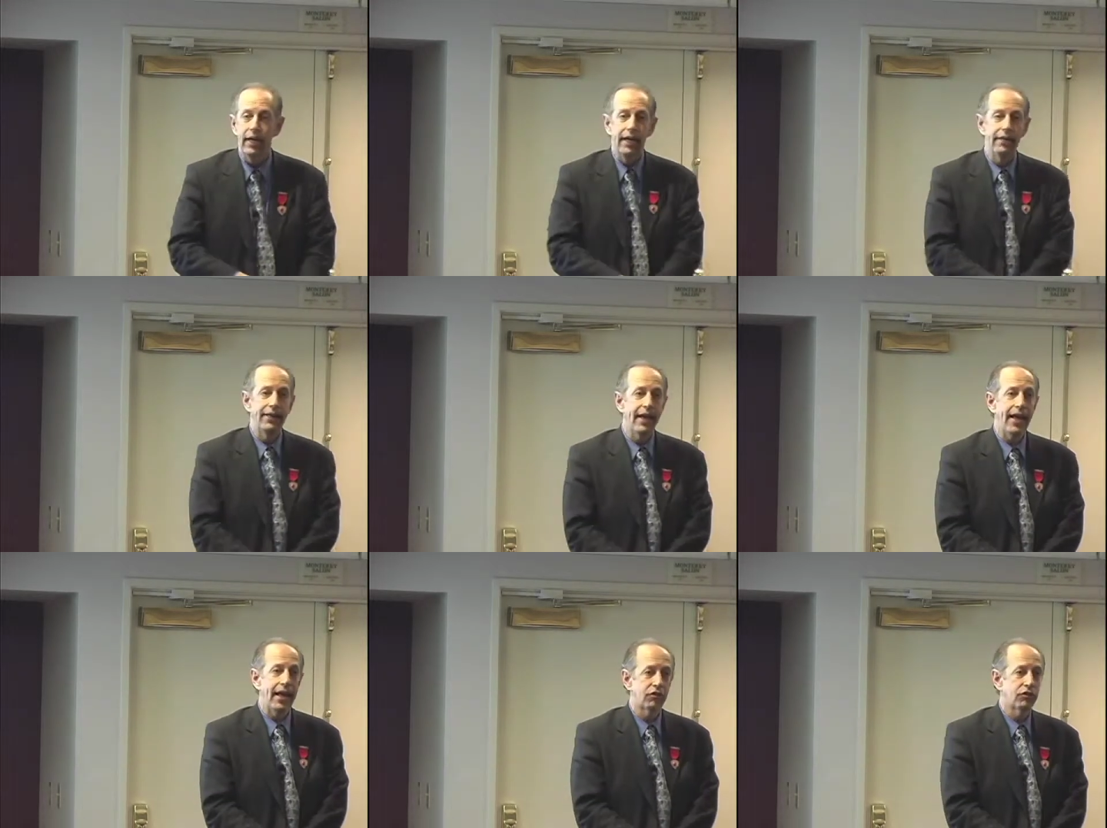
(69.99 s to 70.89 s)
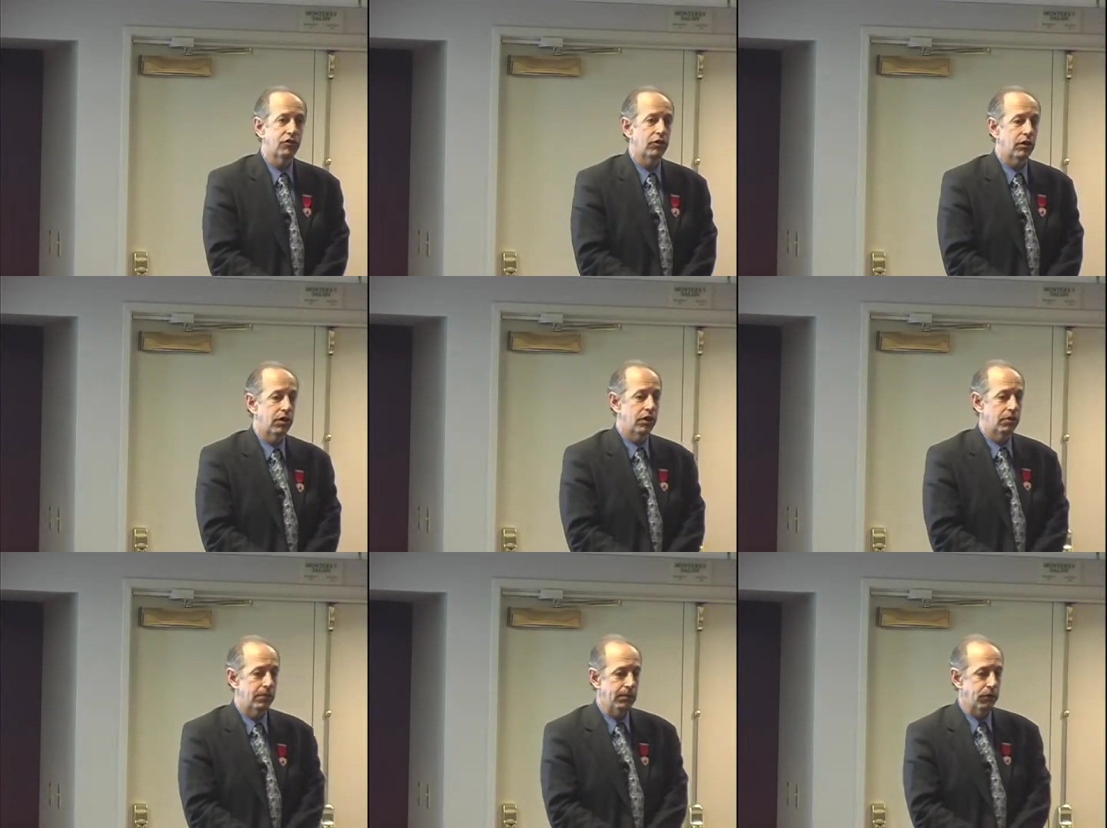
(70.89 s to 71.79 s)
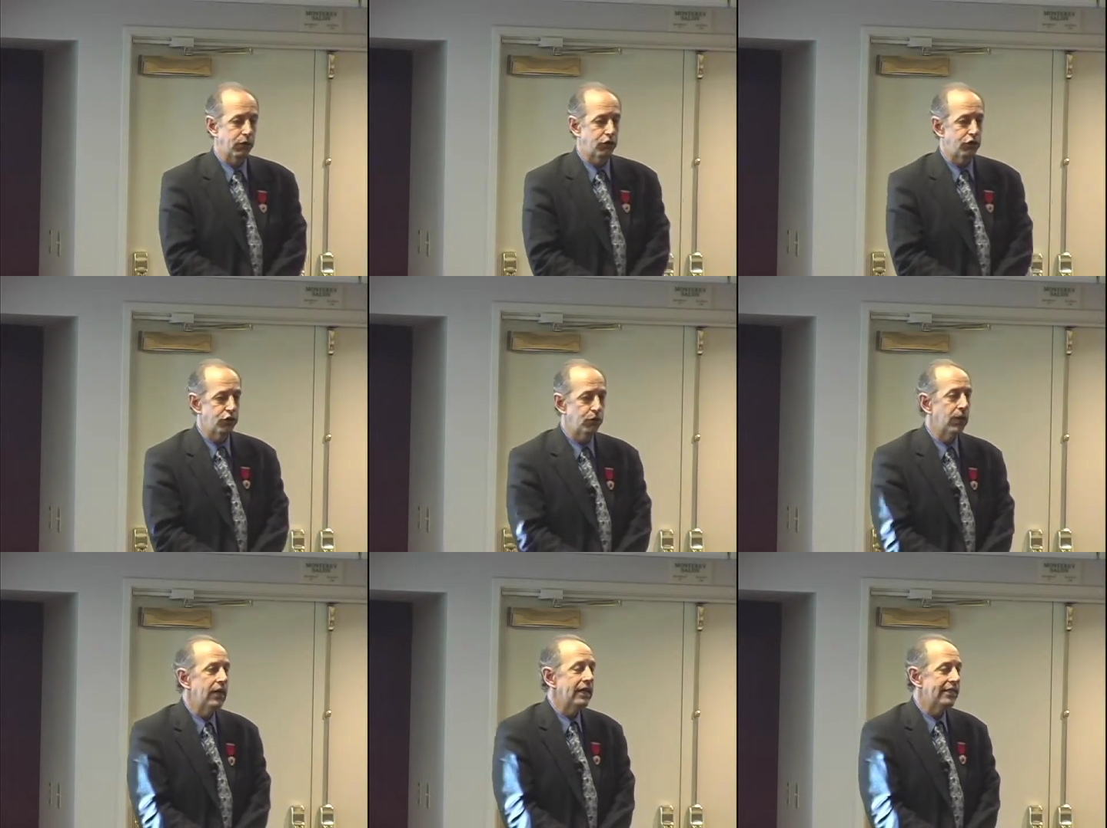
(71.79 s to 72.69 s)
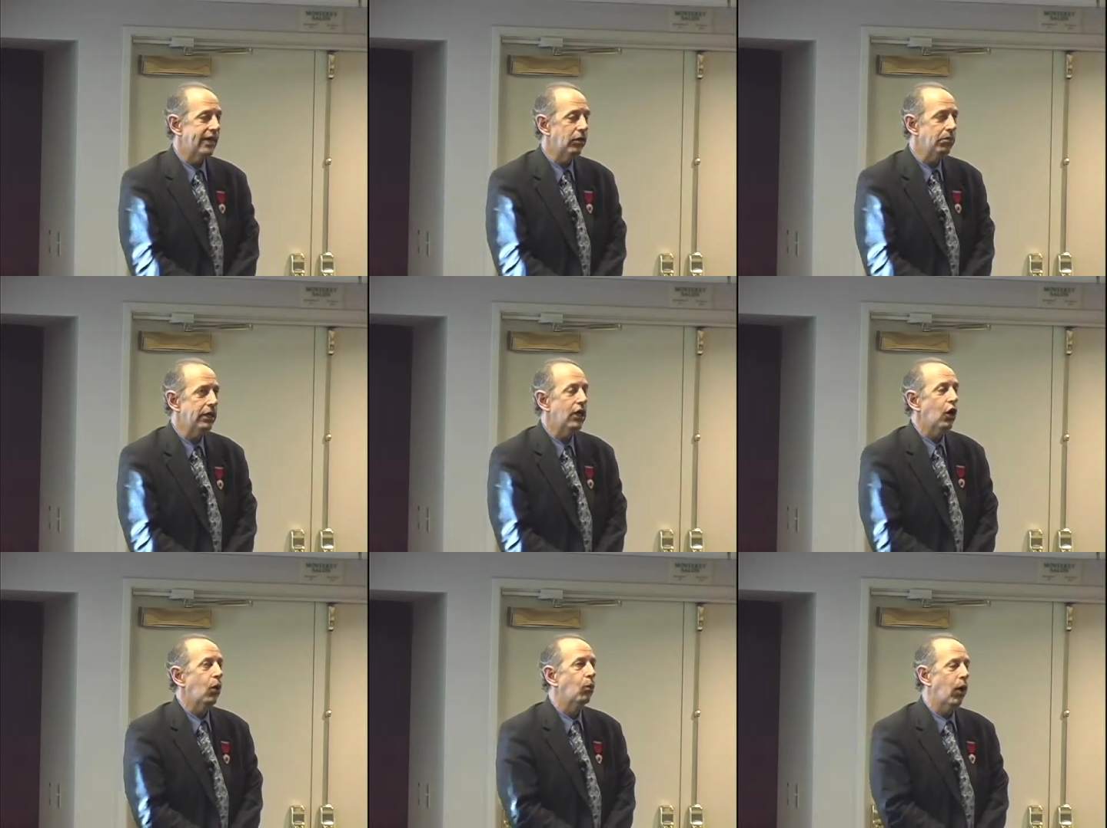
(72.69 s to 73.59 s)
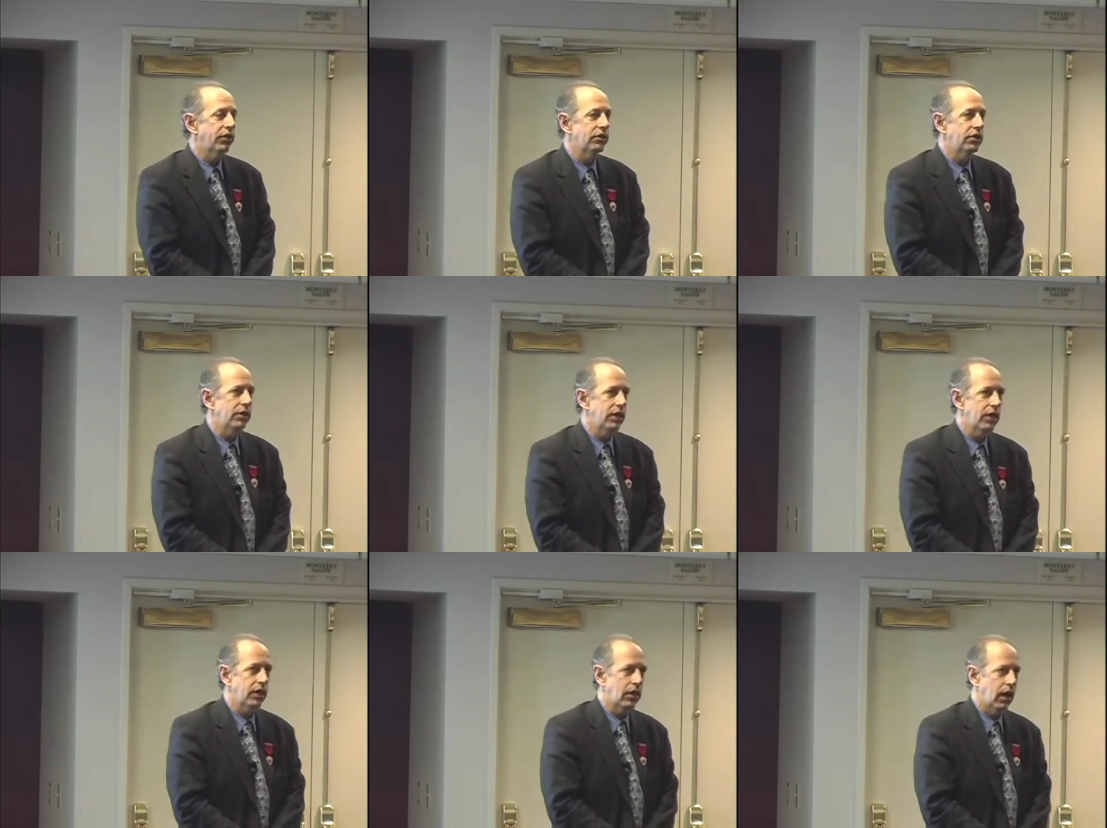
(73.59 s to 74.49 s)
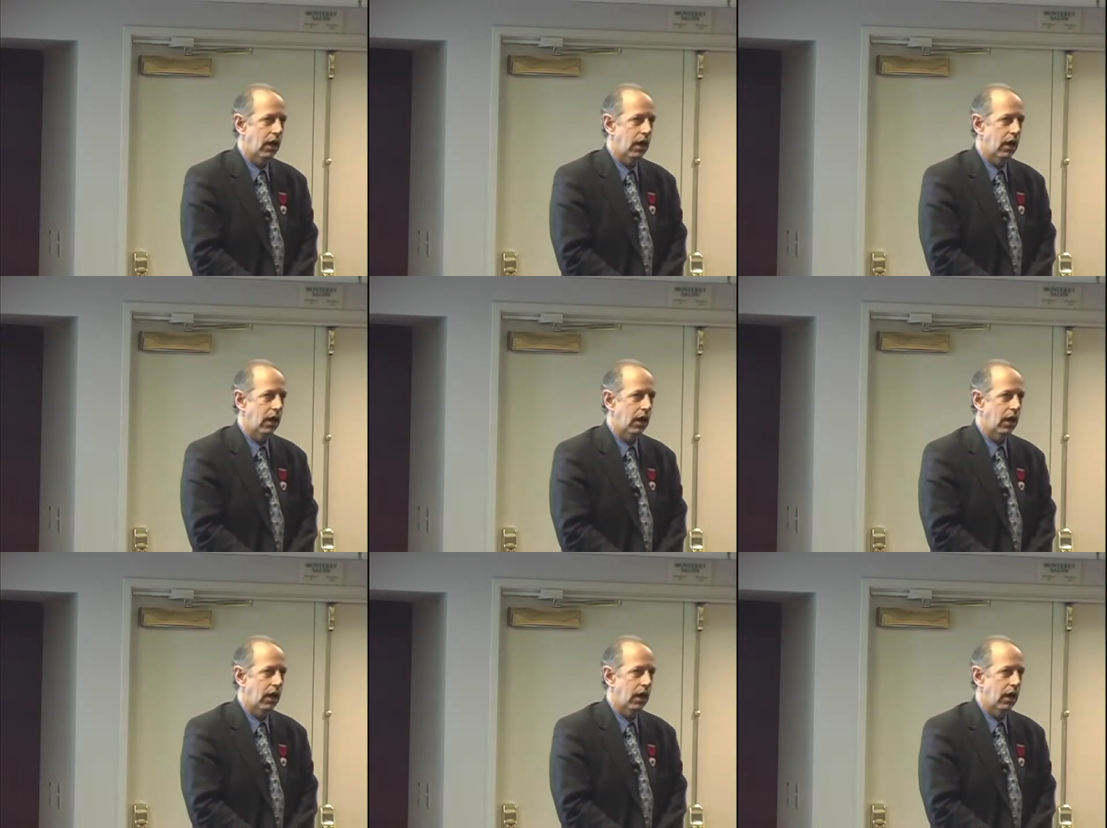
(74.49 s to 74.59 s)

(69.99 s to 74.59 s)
It then asks people to tell me what the